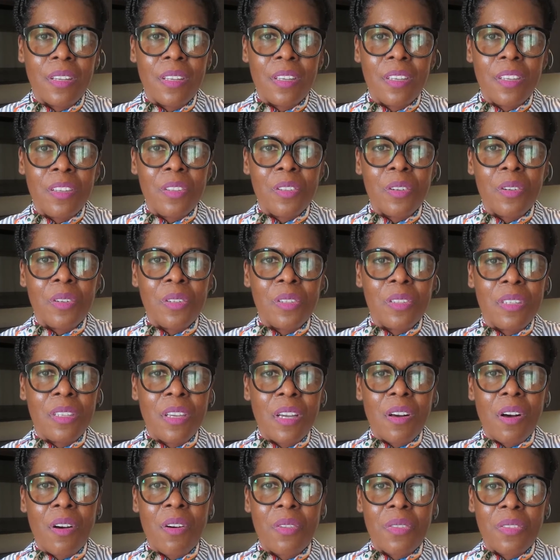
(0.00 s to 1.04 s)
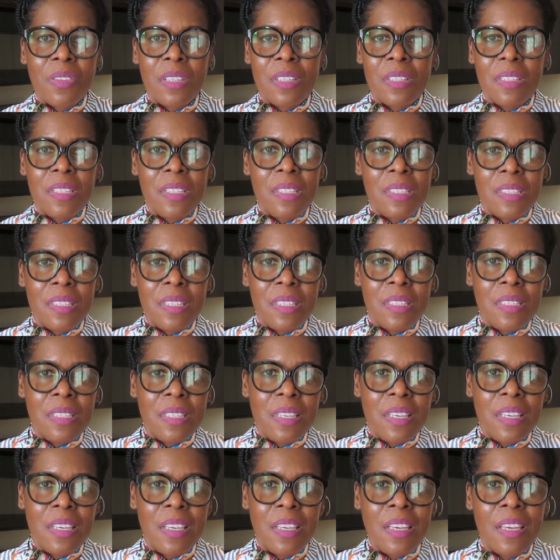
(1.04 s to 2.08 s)
their
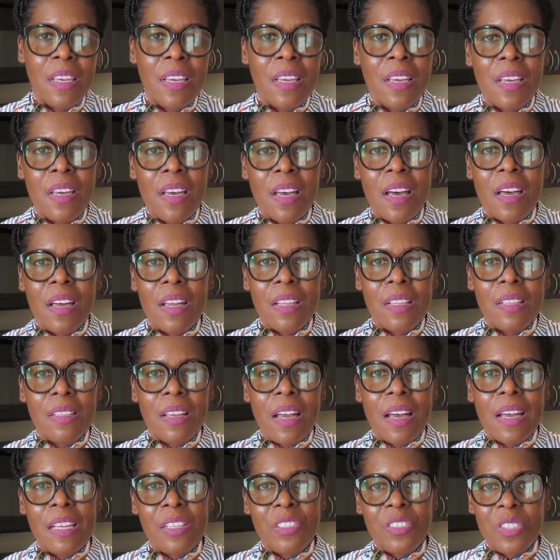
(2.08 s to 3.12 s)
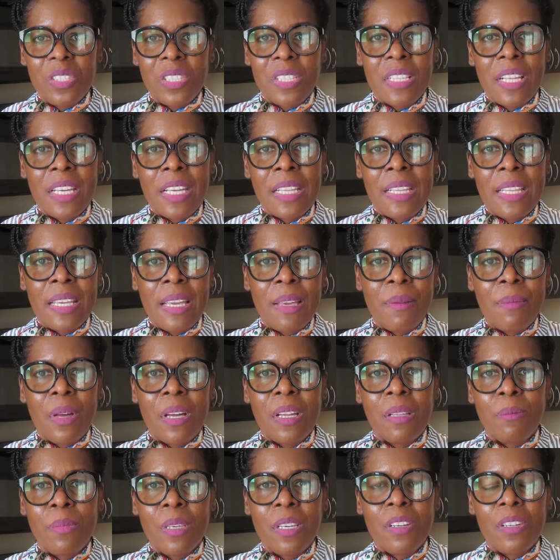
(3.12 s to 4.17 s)
authenticity, and I just like them,
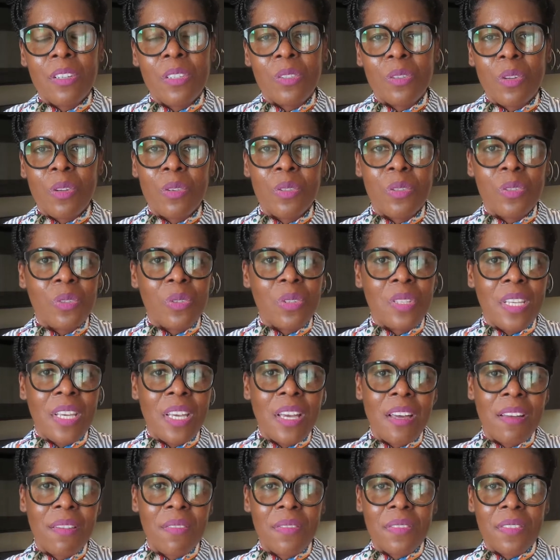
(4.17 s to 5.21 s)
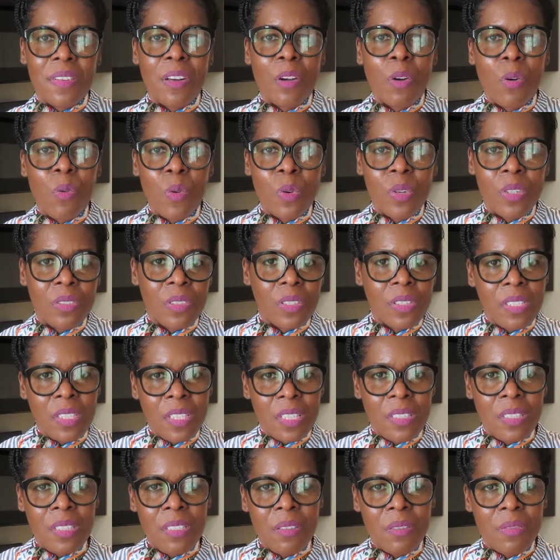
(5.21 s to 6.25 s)
and because also they have a
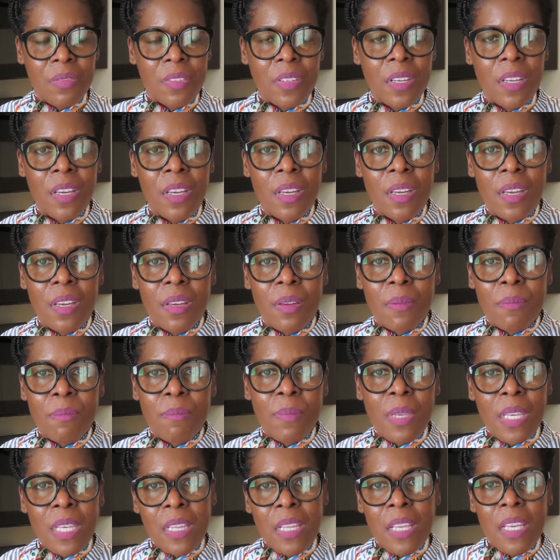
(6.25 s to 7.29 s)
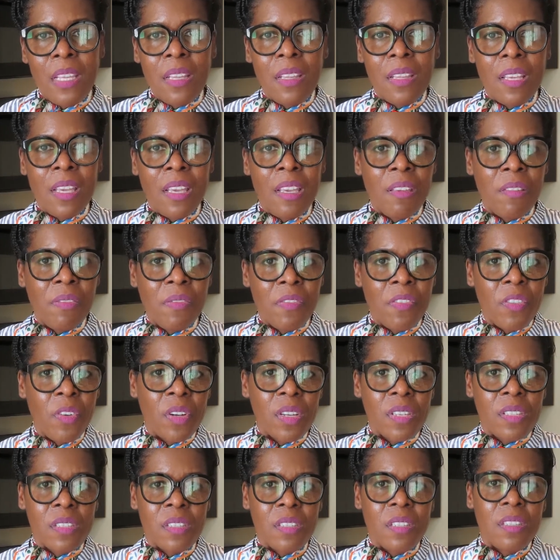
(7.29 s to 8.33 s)
connotative meaning. They
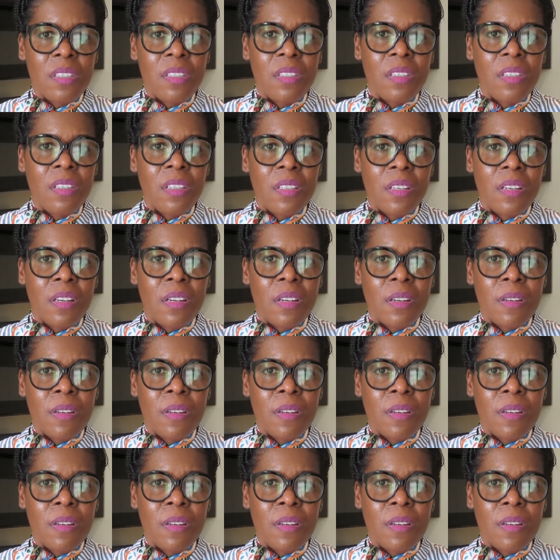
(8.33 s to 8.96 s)
evoke certain